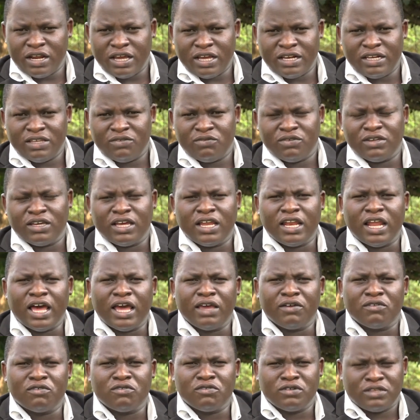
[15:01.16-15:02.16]
I living a
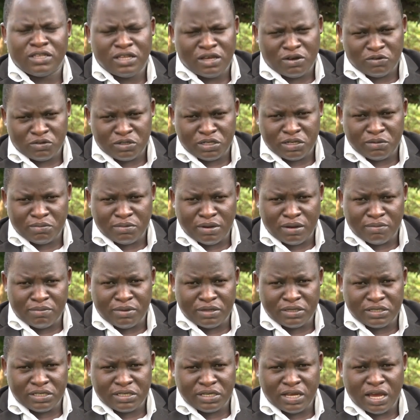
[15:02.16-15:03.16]
life without a
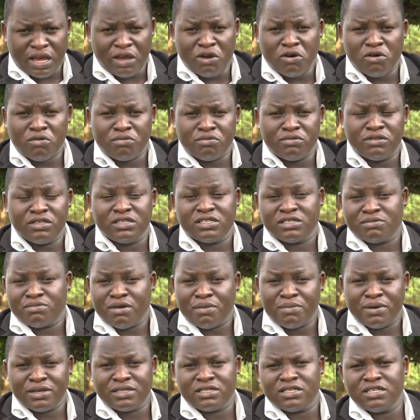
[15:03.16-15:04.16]
purpose. I hope this
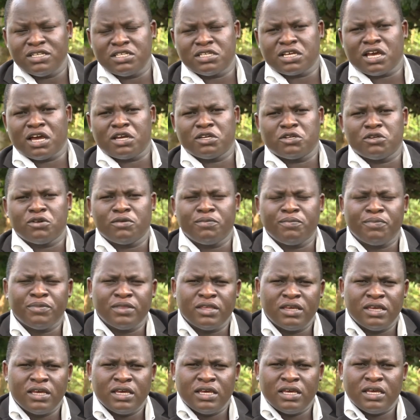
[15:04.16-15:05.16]
purpose discussion
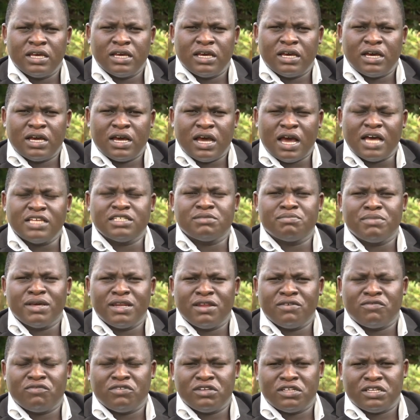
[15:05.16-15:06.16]
has
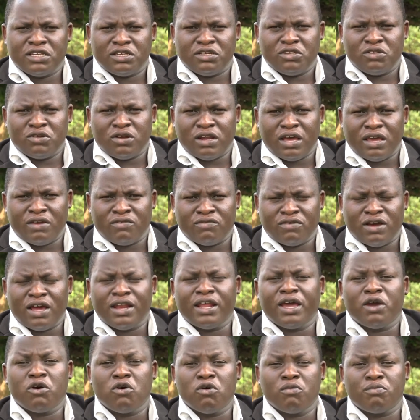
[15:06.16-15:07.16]
benefited your life, and
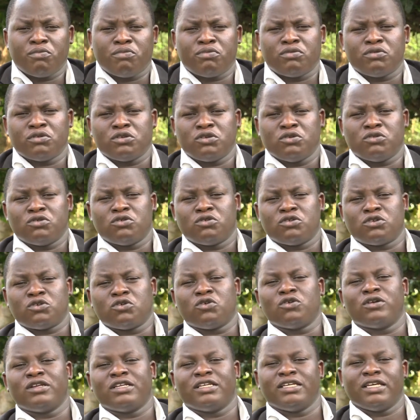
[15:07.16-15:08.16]
I hope you will not
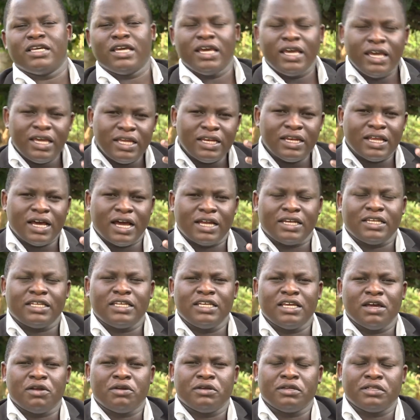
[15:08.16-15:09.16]
only end at
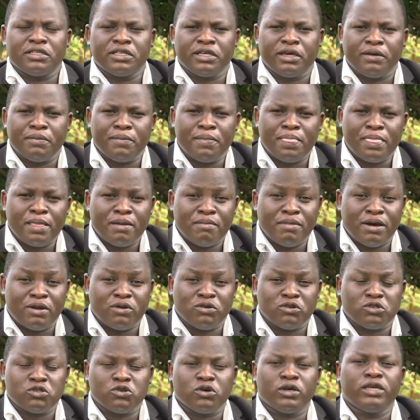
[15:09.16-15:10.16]
hearing them, but
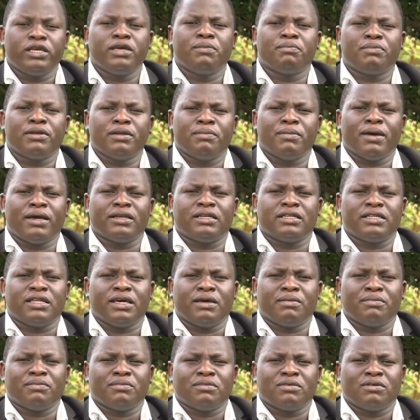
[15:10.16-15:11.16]
also implement
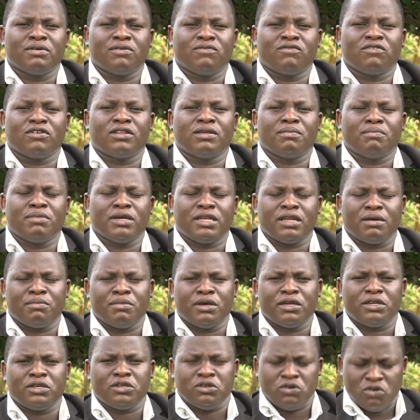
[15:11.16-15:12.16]
them for the
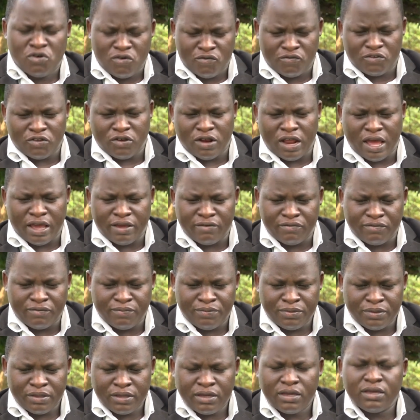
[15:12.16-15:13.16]
betterment of your life.
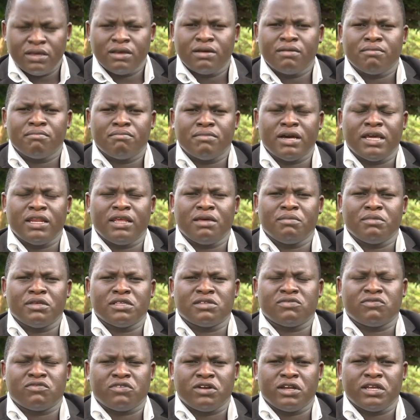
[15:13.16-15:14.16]
My name is
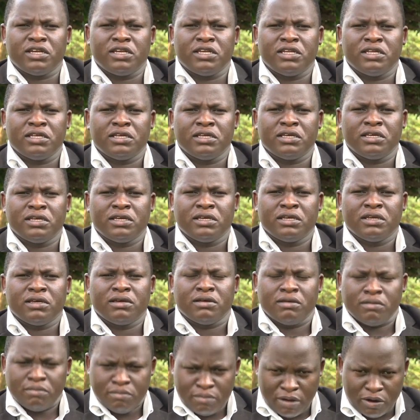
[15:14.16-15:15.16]
Fred
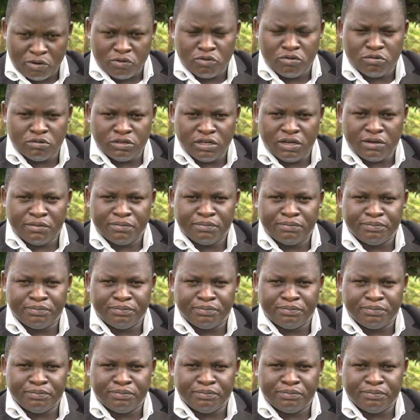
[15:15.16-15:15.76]
Makubuya.